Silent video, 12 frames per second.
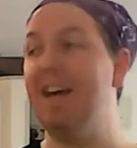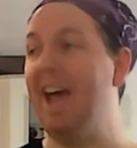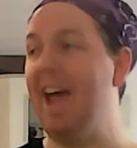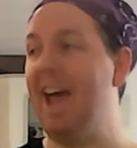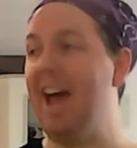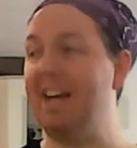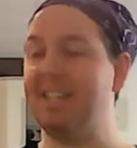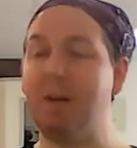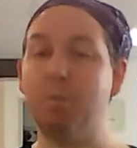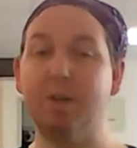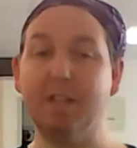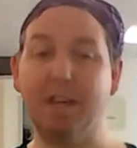and I
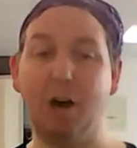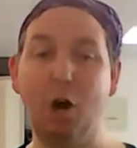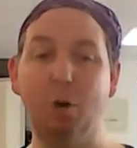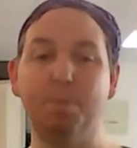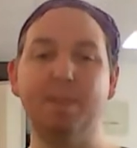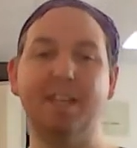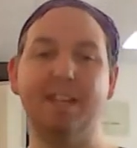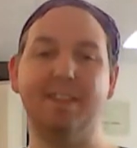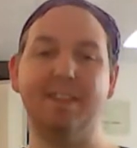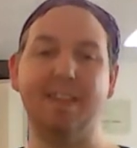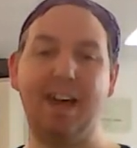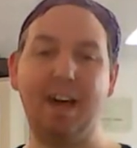really hope
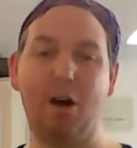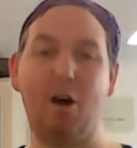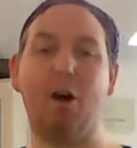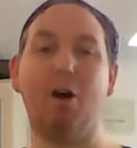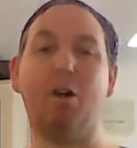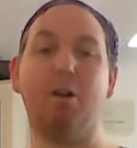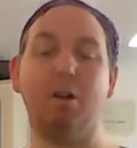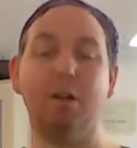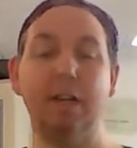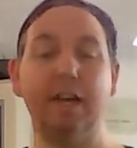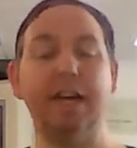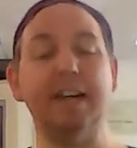that they are
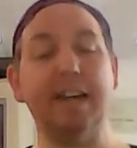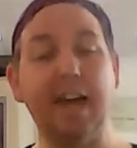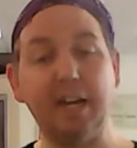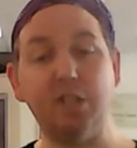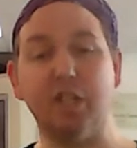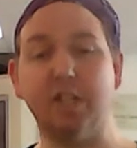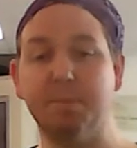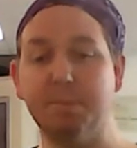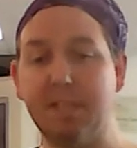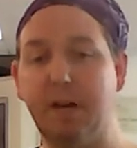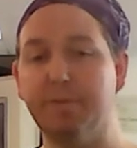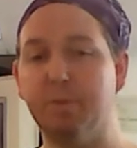engaging
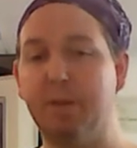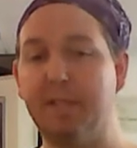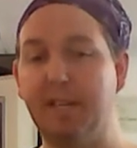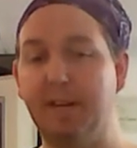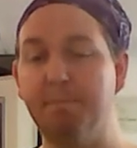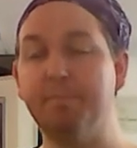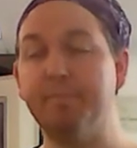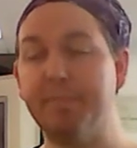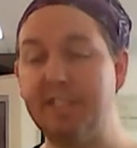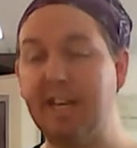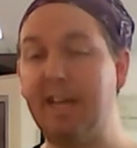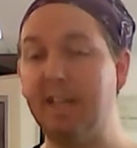themselves with it.
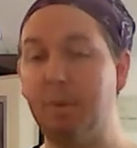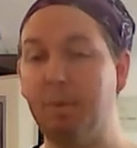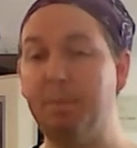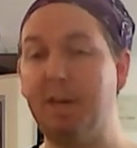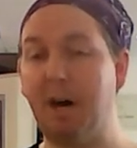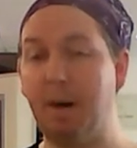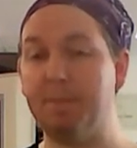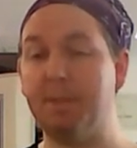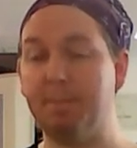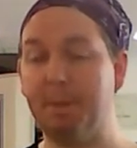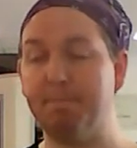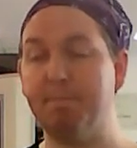Daily would be
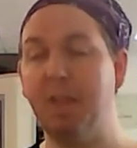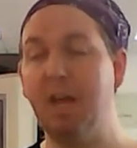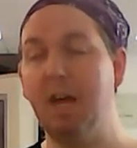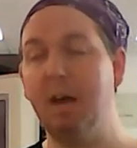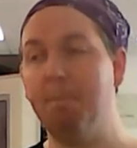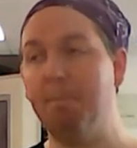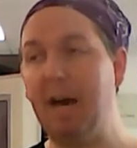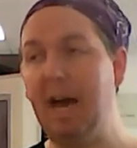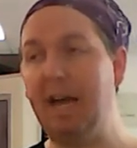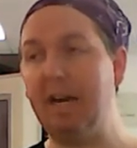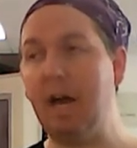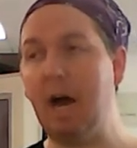optimum,
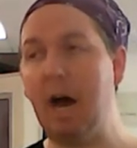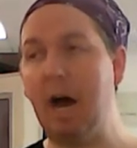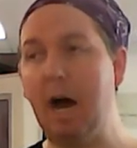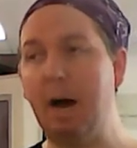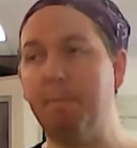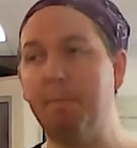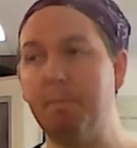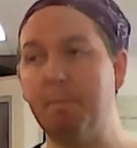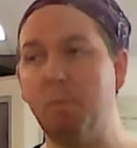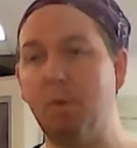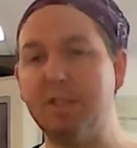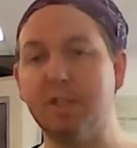but
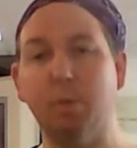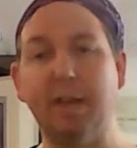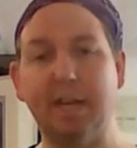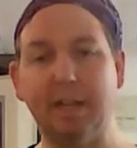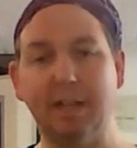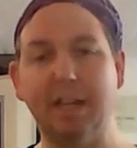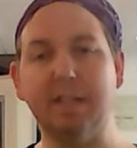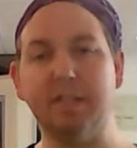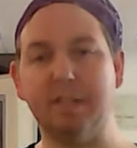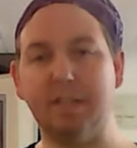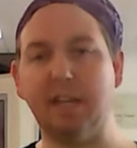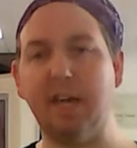once a week at
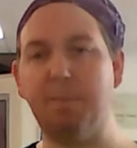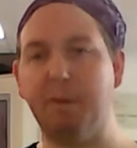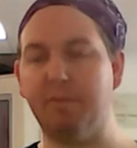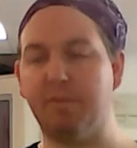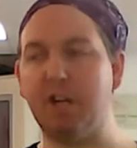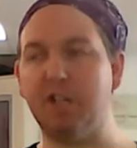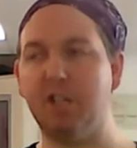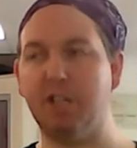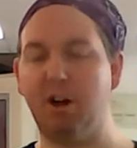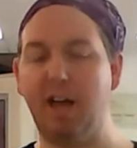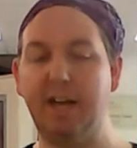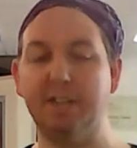least to keep it fresh in
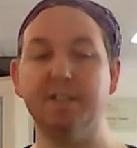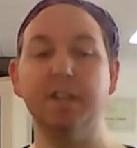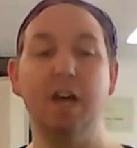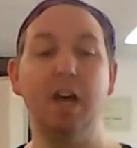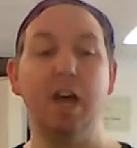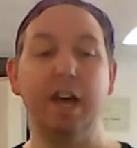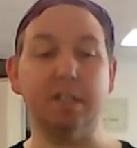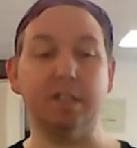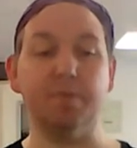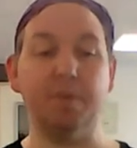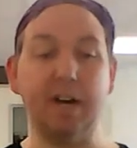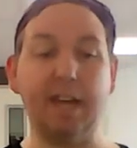their heads.
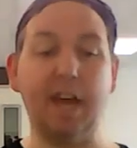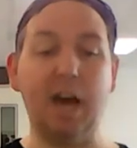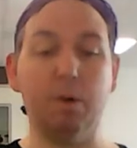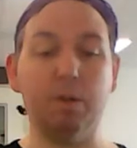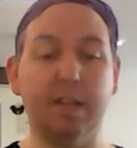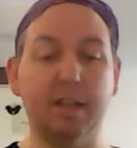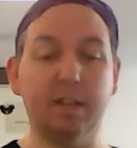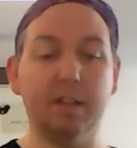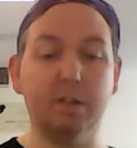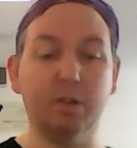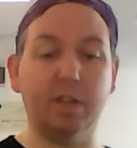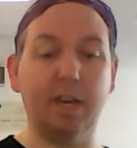It's funny how
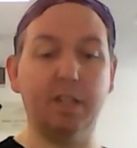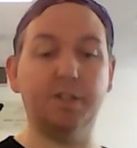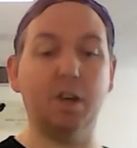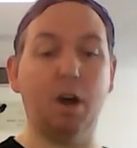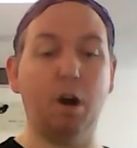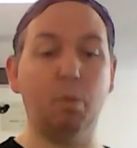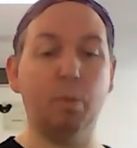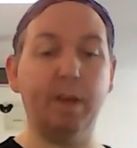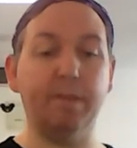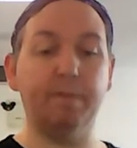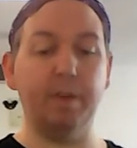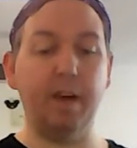little kids are.
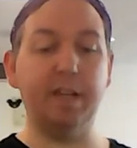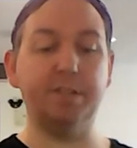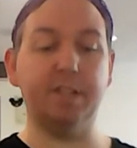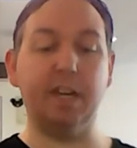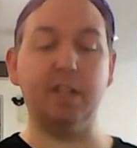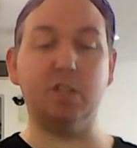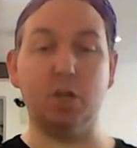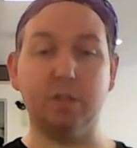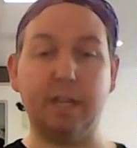As teachers, I